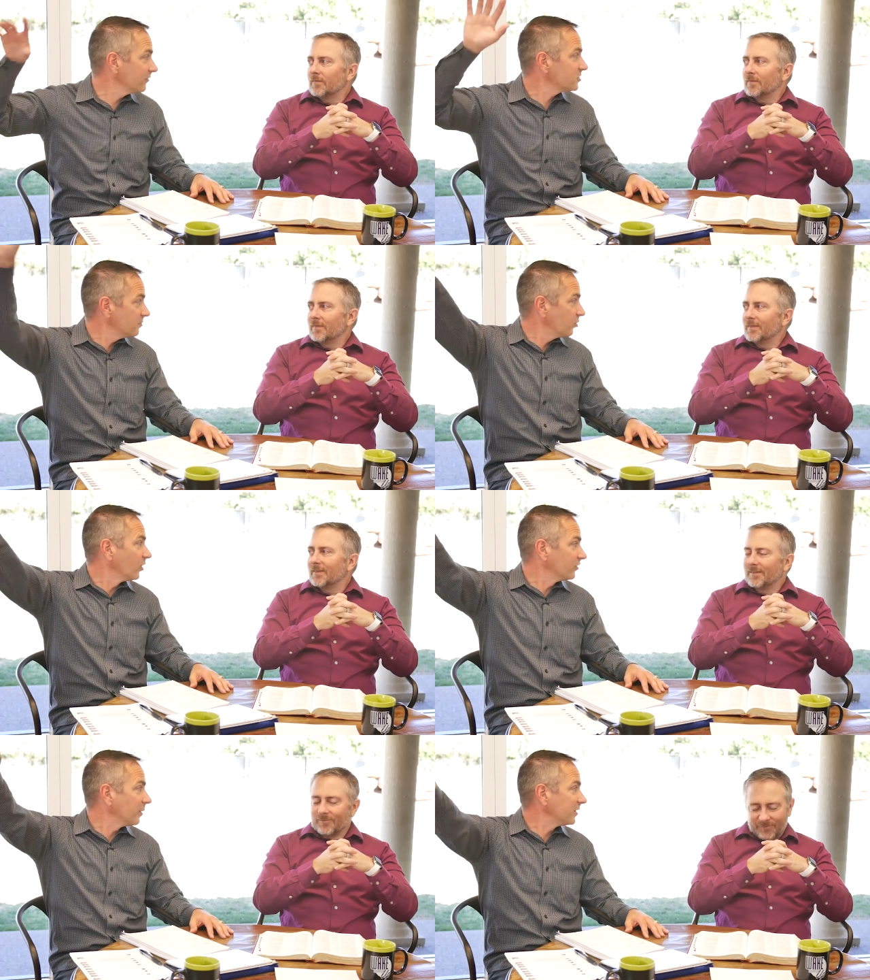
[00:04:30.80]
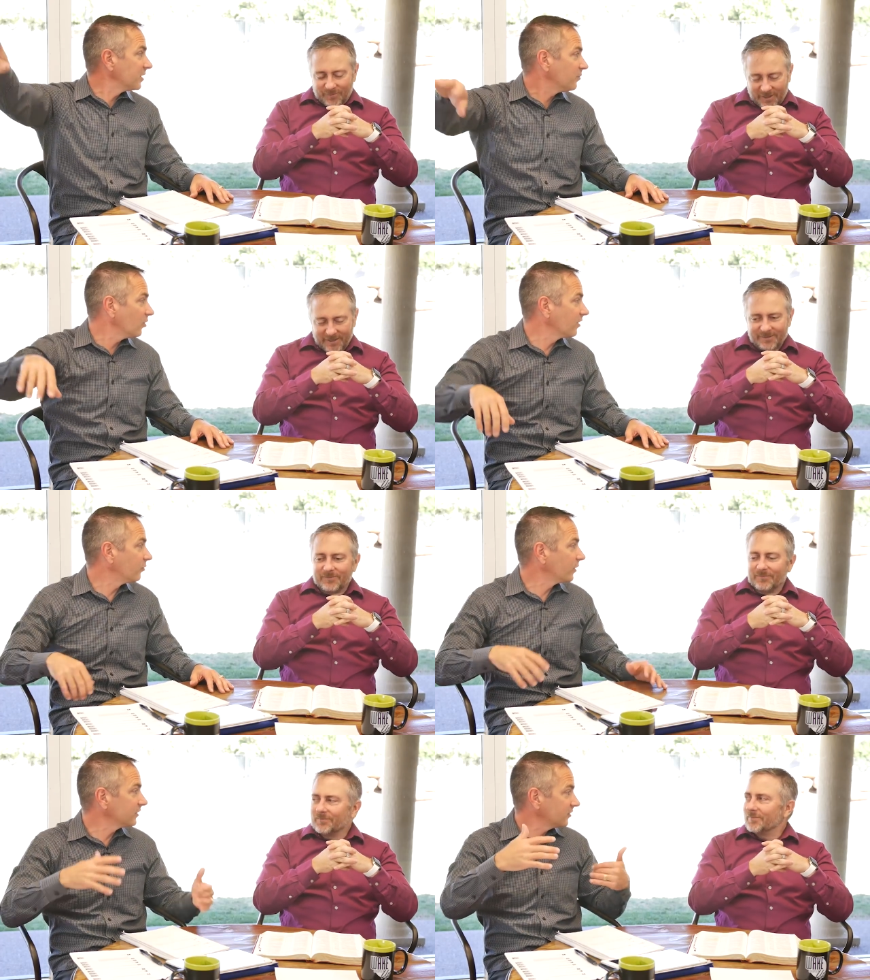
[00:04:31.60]
Speaker 1: vision boards up on right. the board of
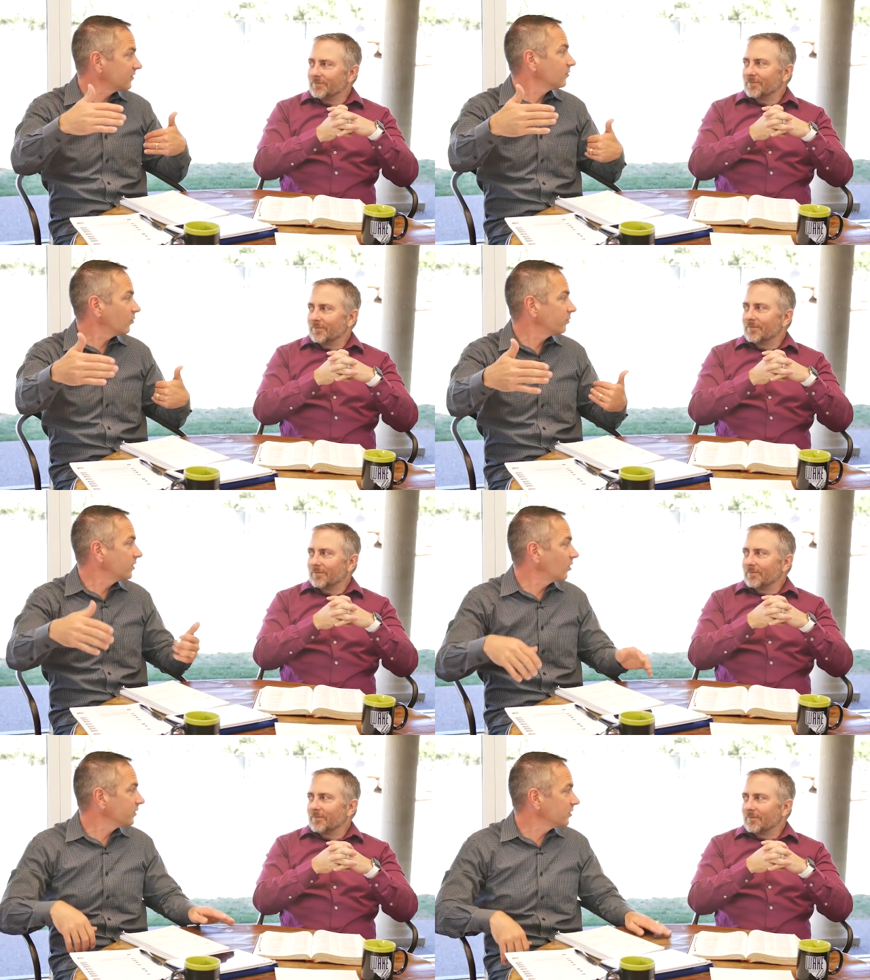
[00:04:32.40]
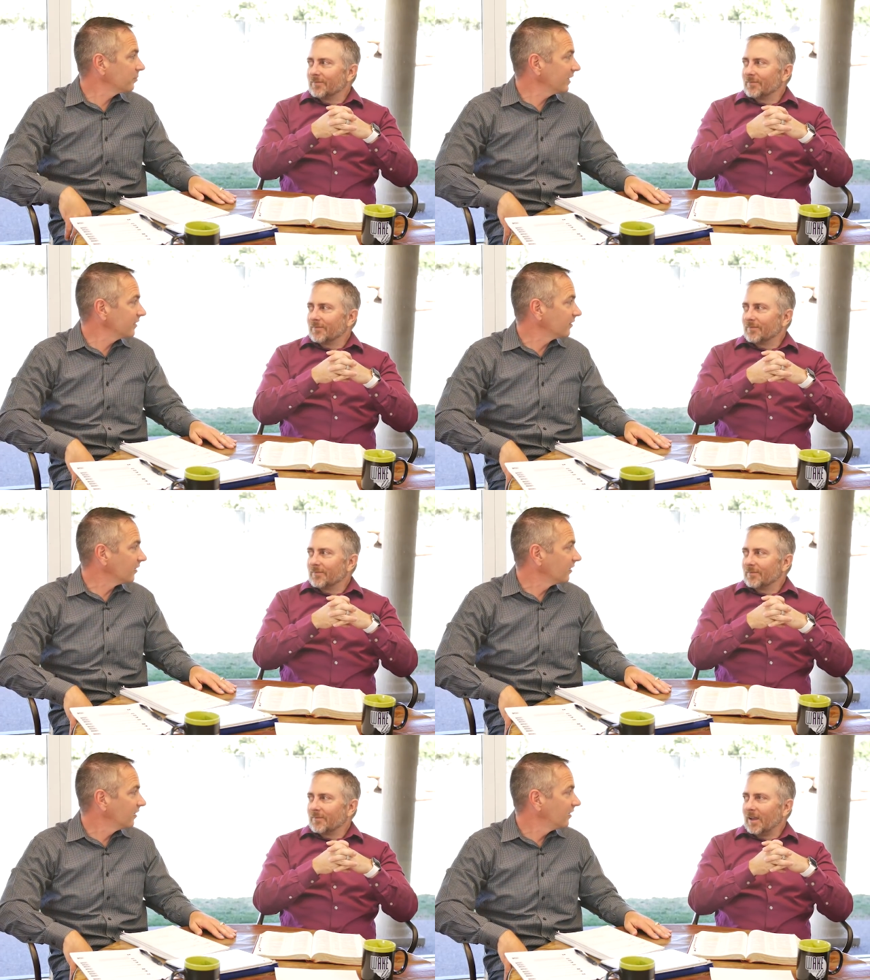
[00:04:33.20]
what their you know what their plans
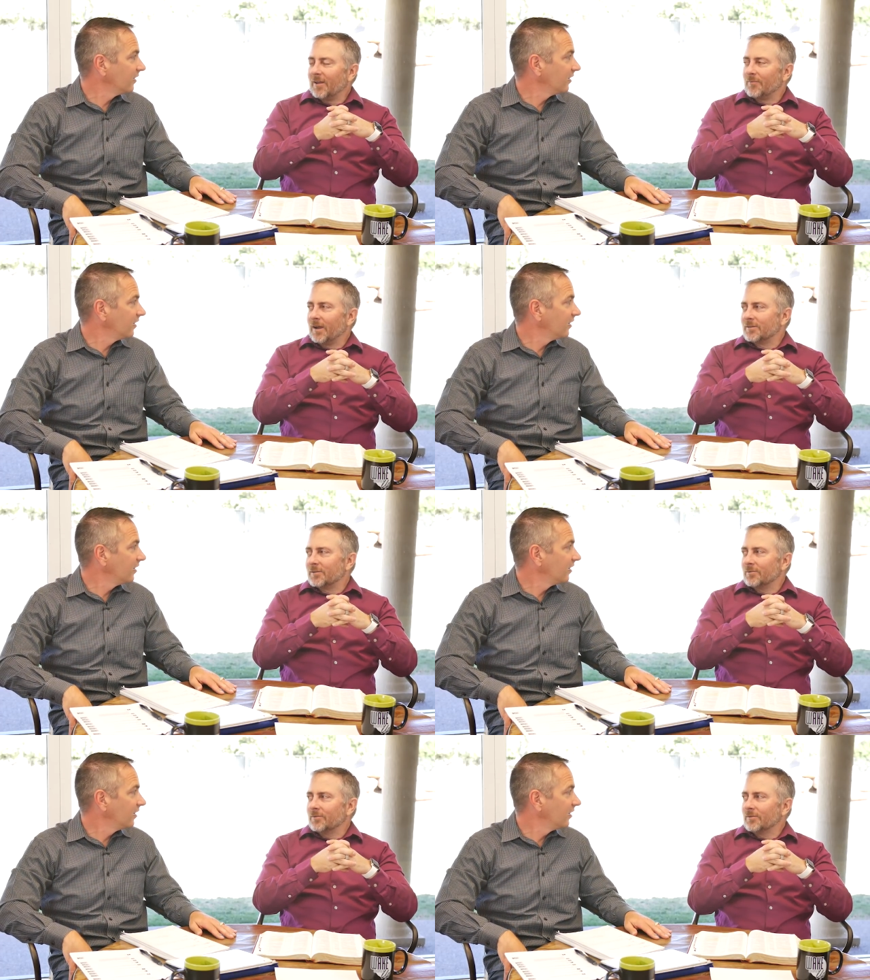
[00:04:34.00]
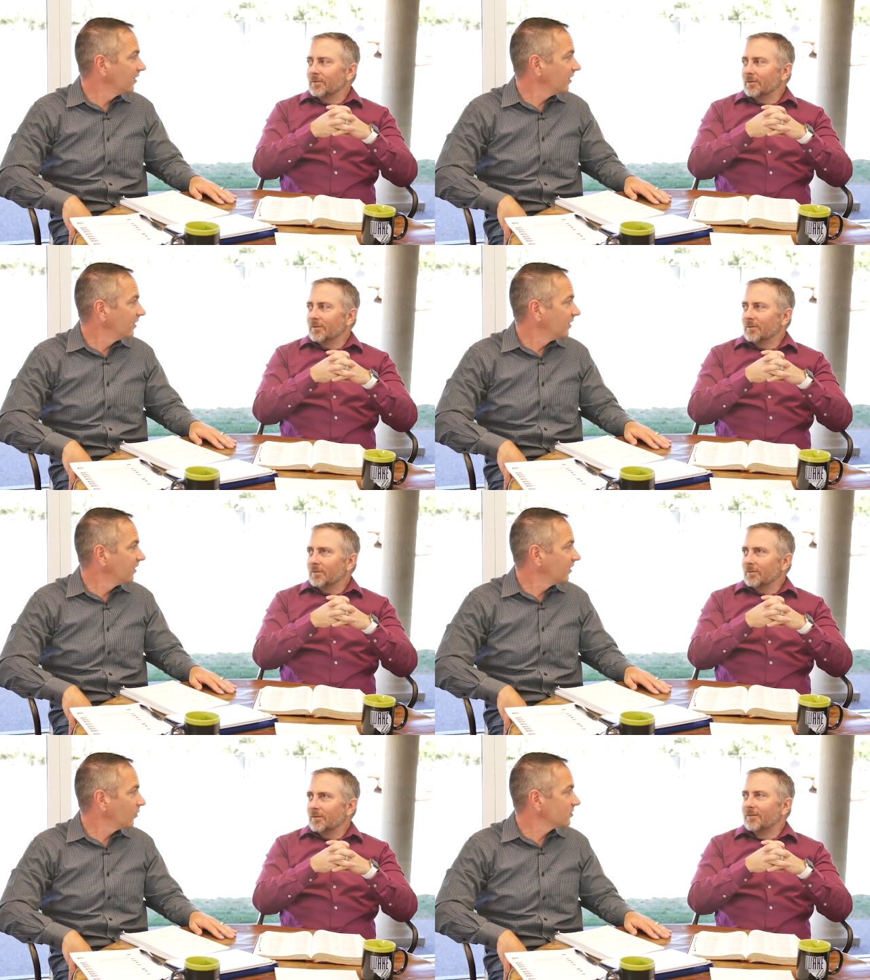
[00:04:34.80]
are.
Speaker 2: I have mine too. Yeah. Oh,
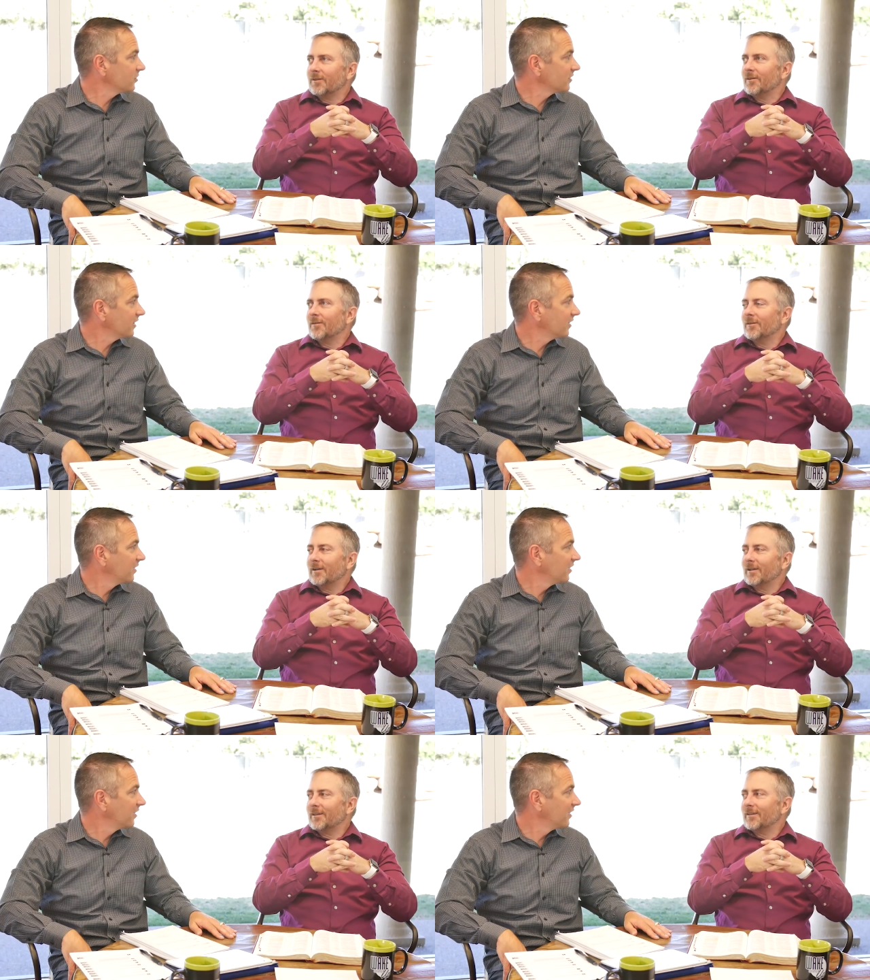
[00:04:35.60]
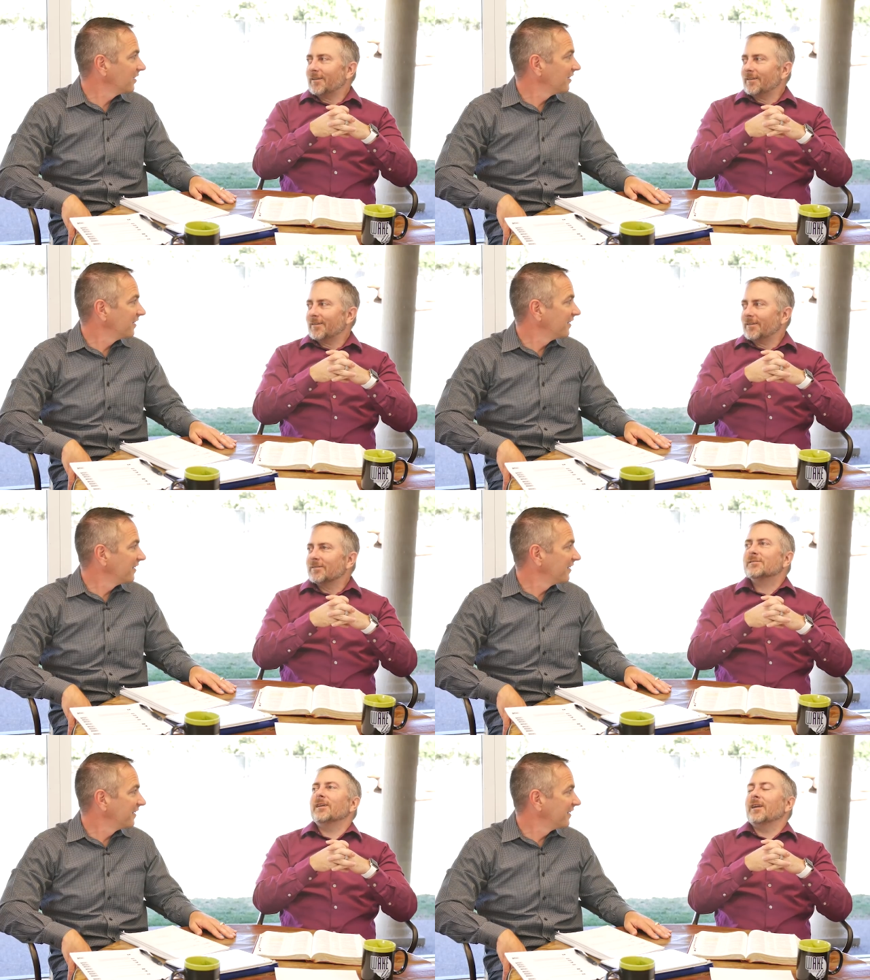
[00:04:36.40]
Where's oh no,
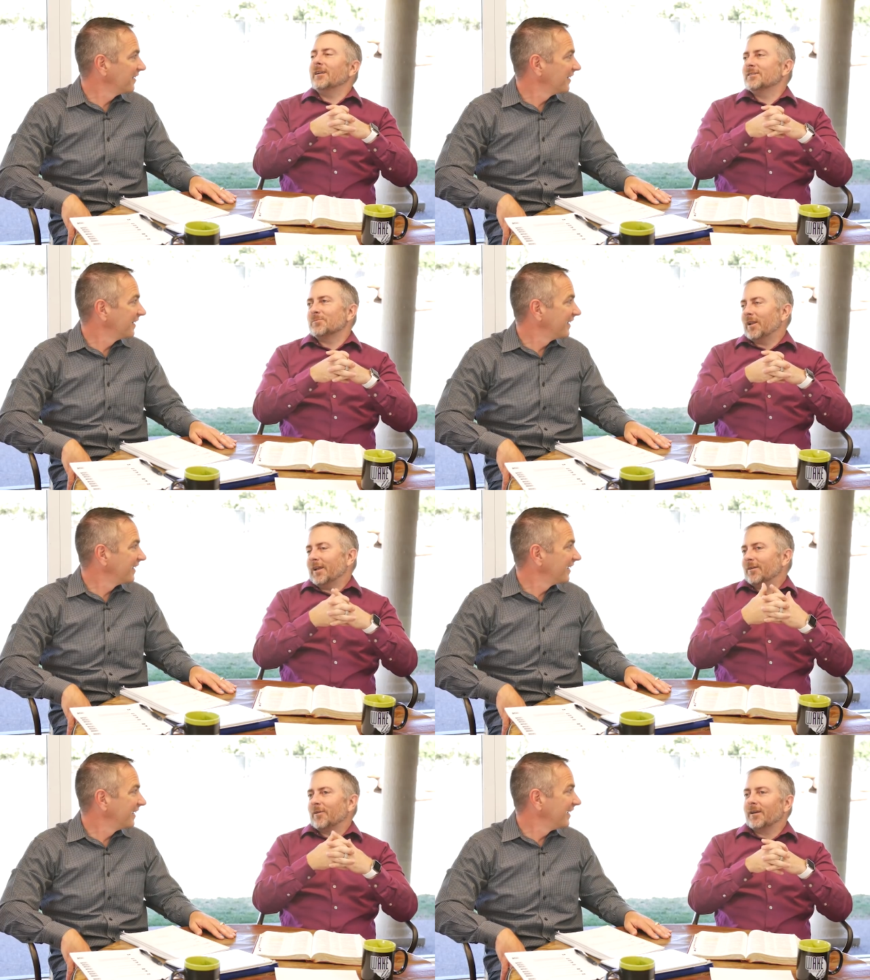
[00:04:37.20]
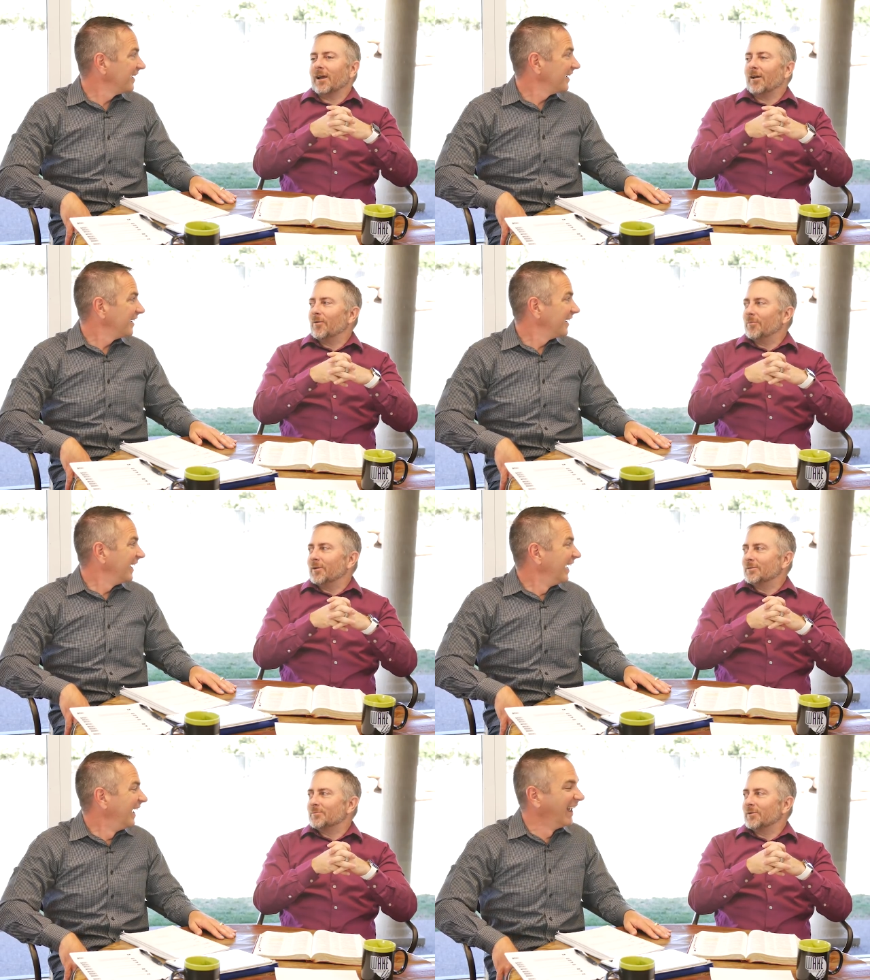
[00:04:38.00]
it's there. It's just blank right now, but
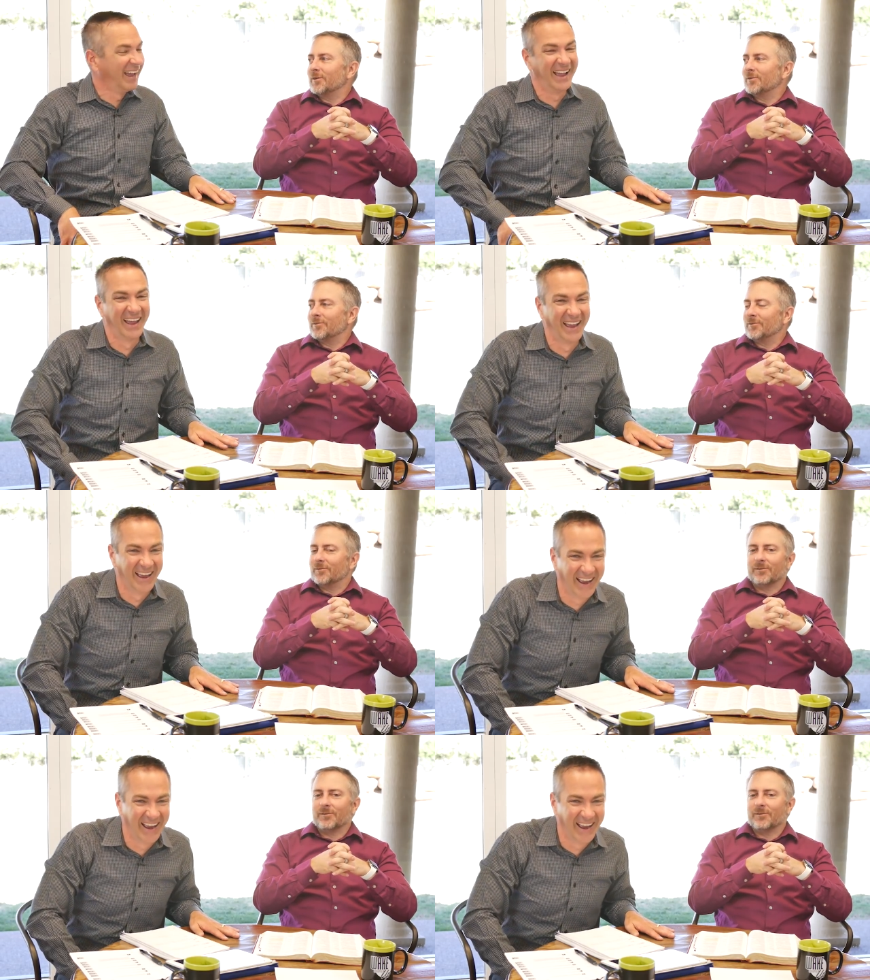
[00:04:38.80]
it's pretty cool.